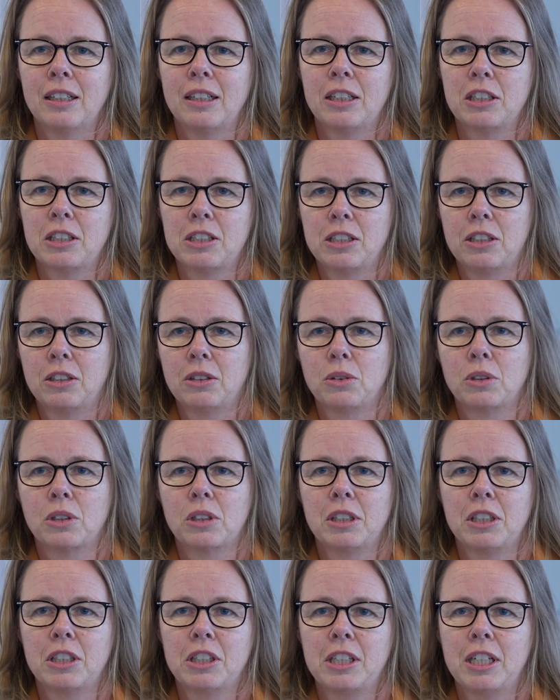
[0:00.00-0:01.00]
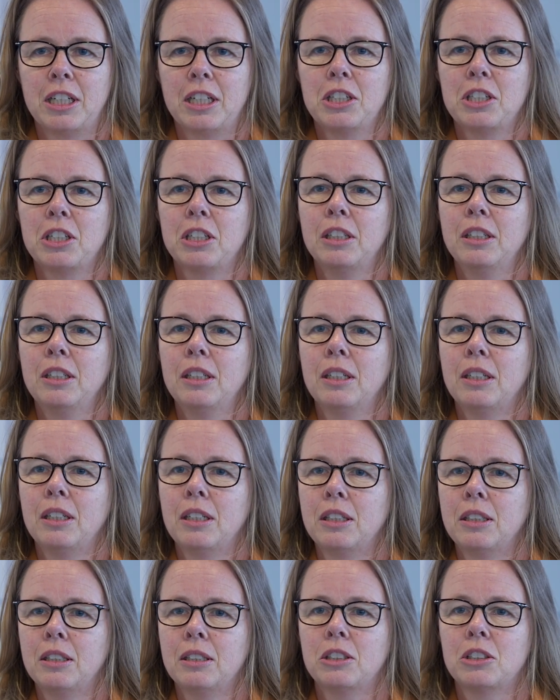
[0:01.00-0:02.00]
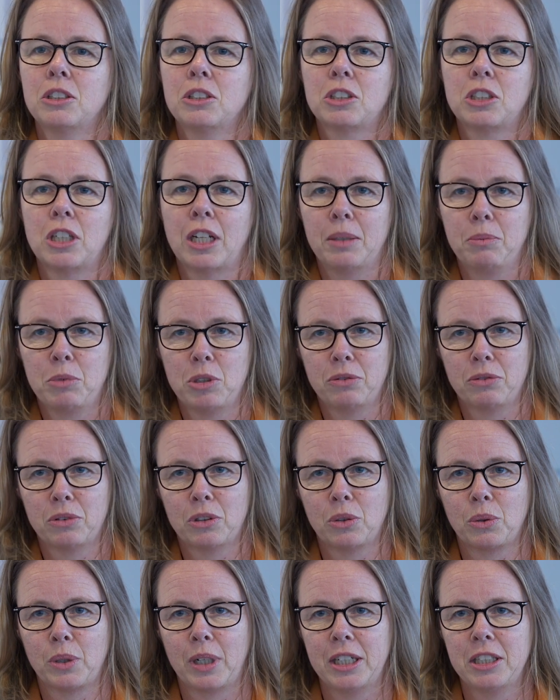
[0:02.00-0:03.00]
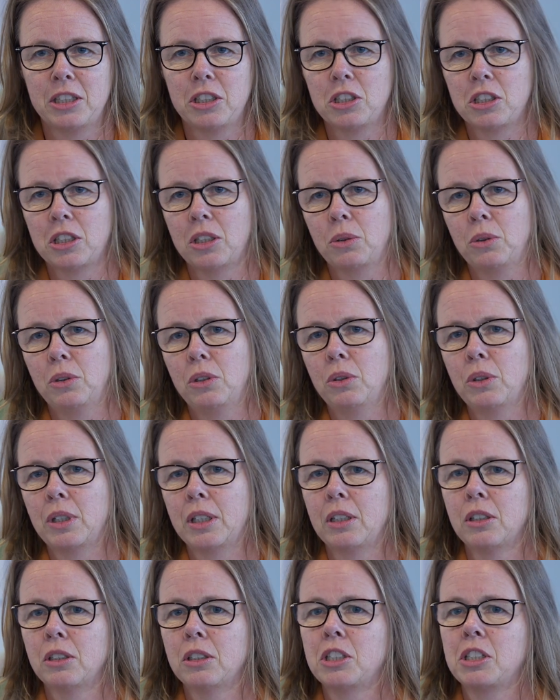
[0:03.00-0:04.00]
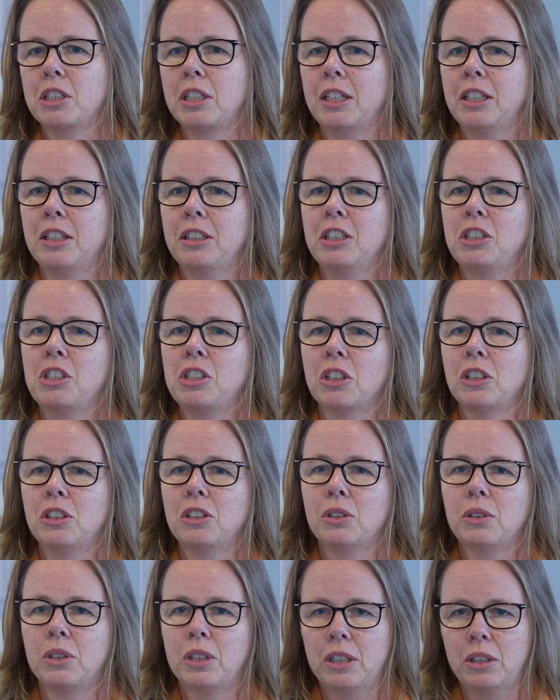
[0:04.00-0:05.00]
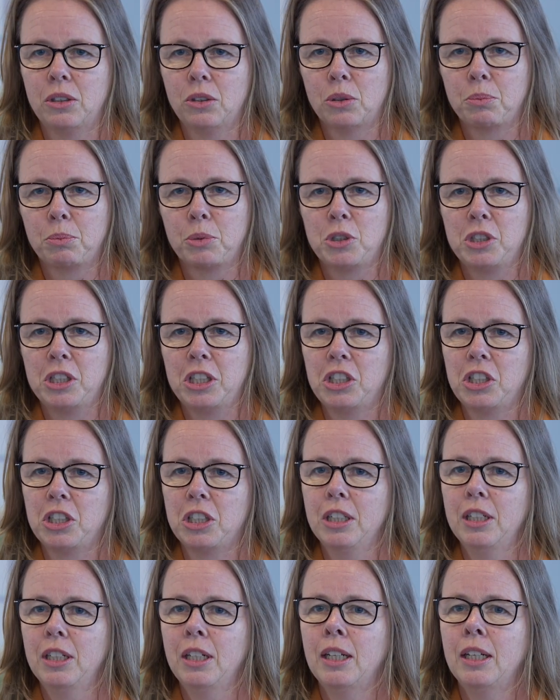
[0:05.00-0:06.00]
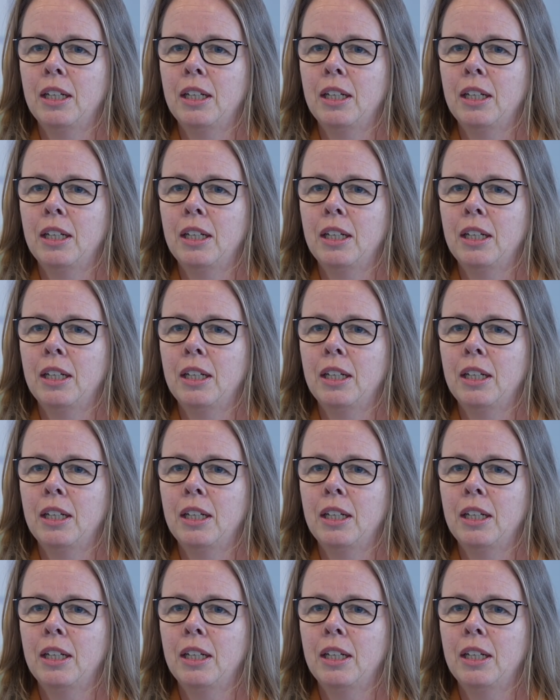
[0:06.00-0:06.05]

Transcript: as an organization in times of a crisis so you can understand each other and your position.